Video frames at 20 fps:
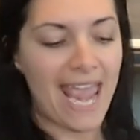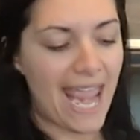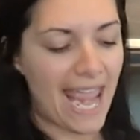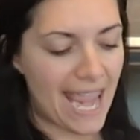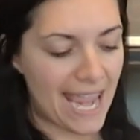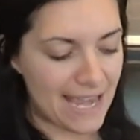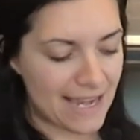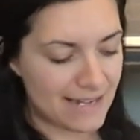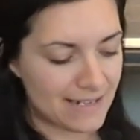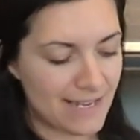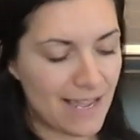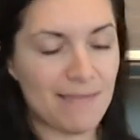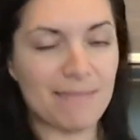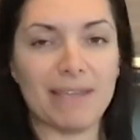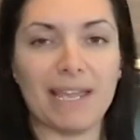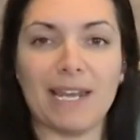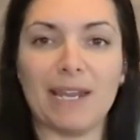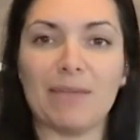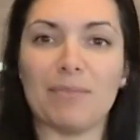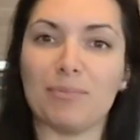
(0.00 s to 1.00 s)
and I'm
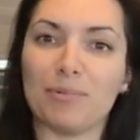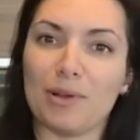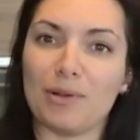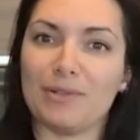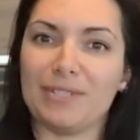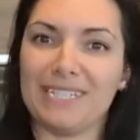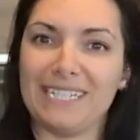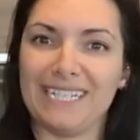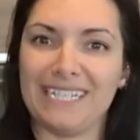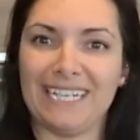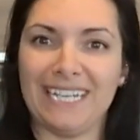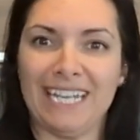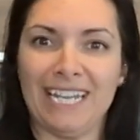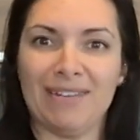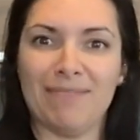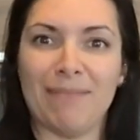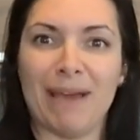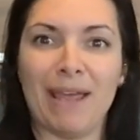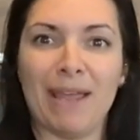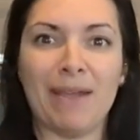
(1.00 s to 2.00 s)
getting protein
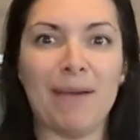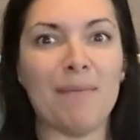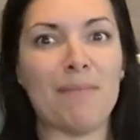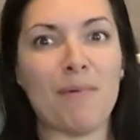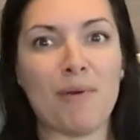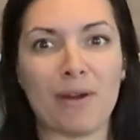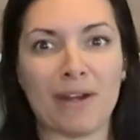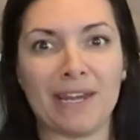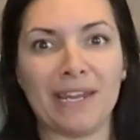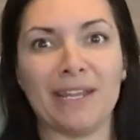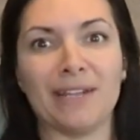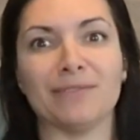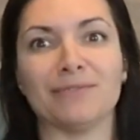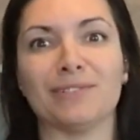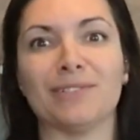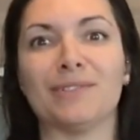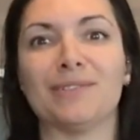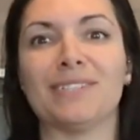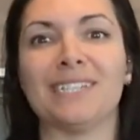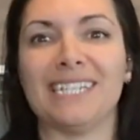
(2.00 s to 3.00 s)
in my morning
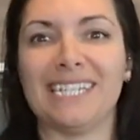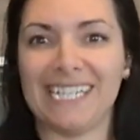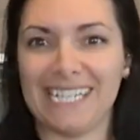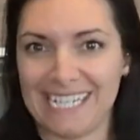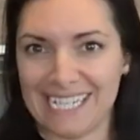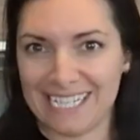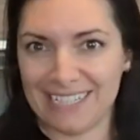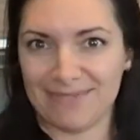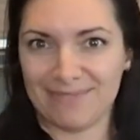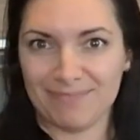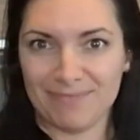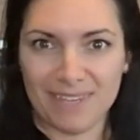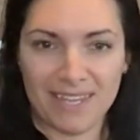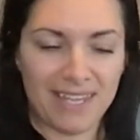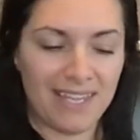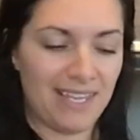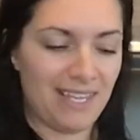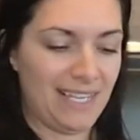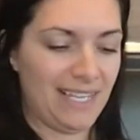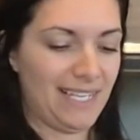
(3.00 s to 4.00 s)
routine,
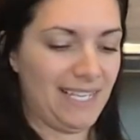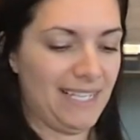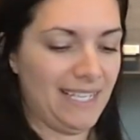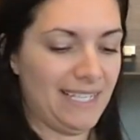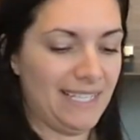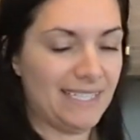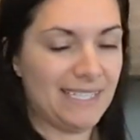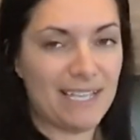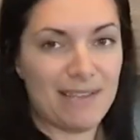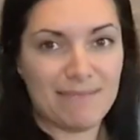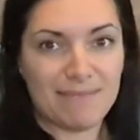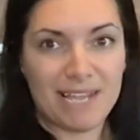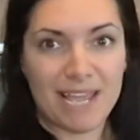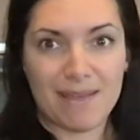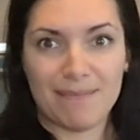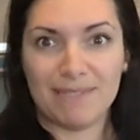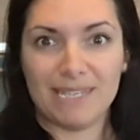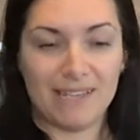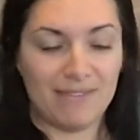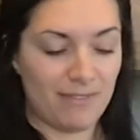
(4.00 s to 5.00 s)

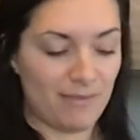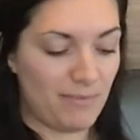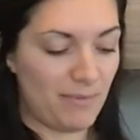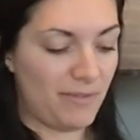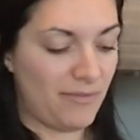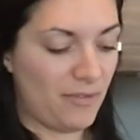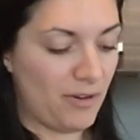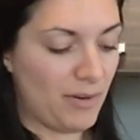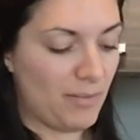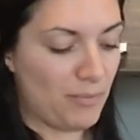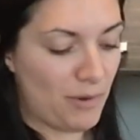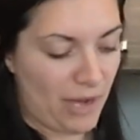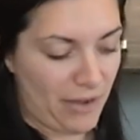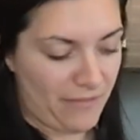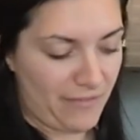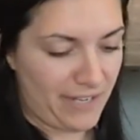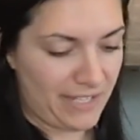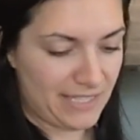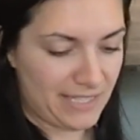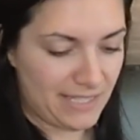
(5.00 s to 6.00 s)
sometimes even before
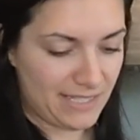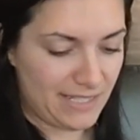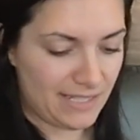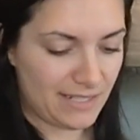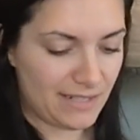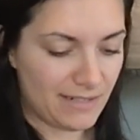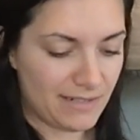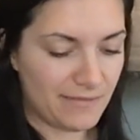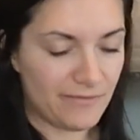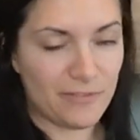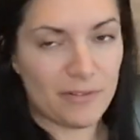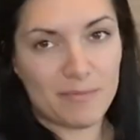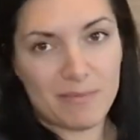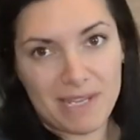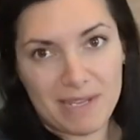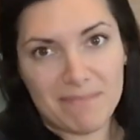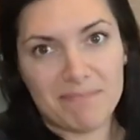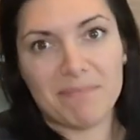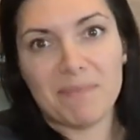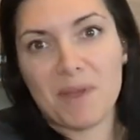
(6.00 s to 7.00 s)
breakfast. For
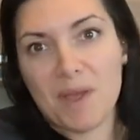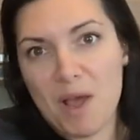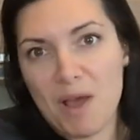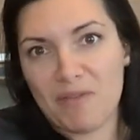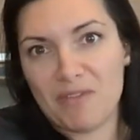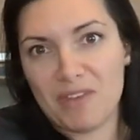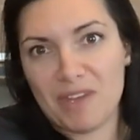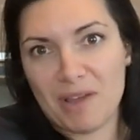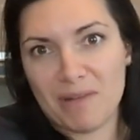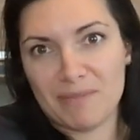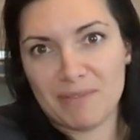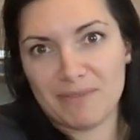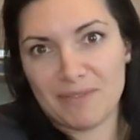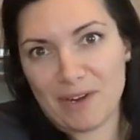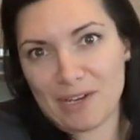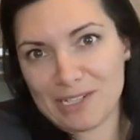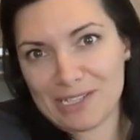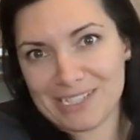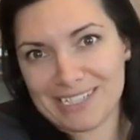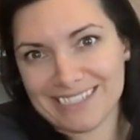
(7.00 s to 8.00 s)
me, coffee comes
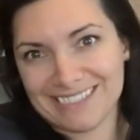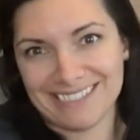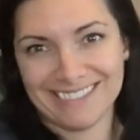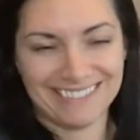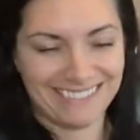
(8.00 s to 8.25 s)
first.